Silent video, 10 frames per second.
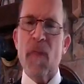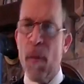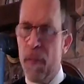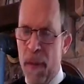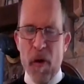
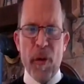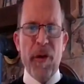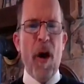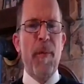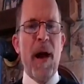Remember, as we
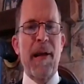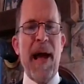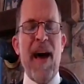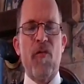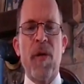talked about
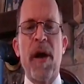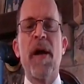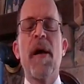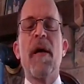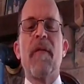last week,
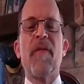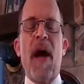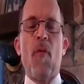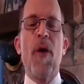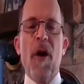
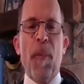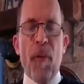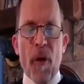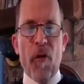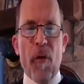that we are
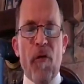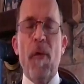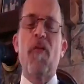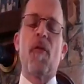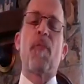
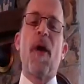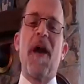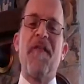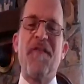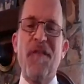supposed to pray
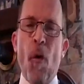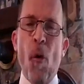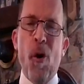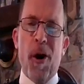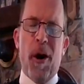
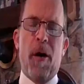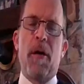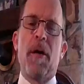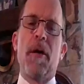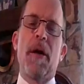for
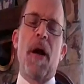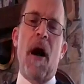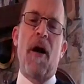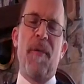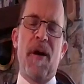
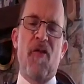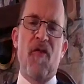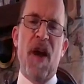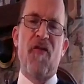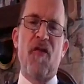our
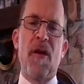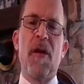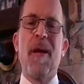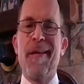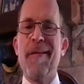
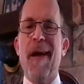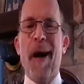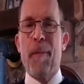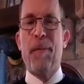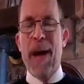administration, not
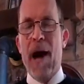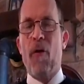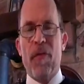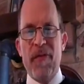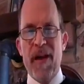
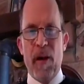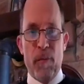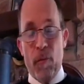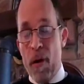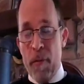about
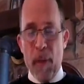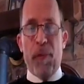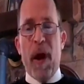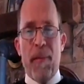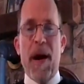them. Well, we can
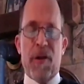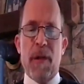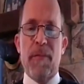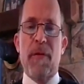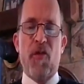pray about
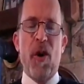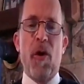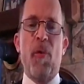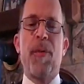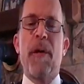them
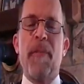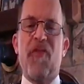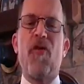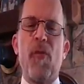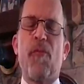too, but make
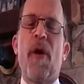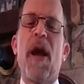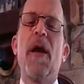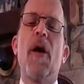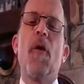sure you
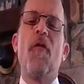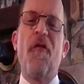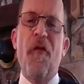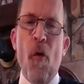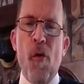pray
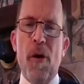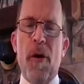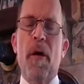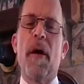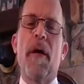
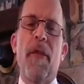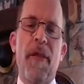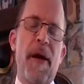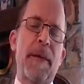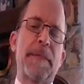for
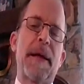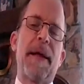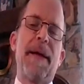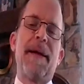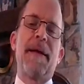them.
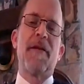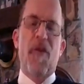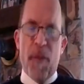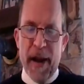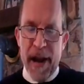Let's
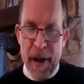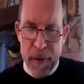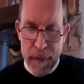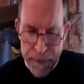pray together.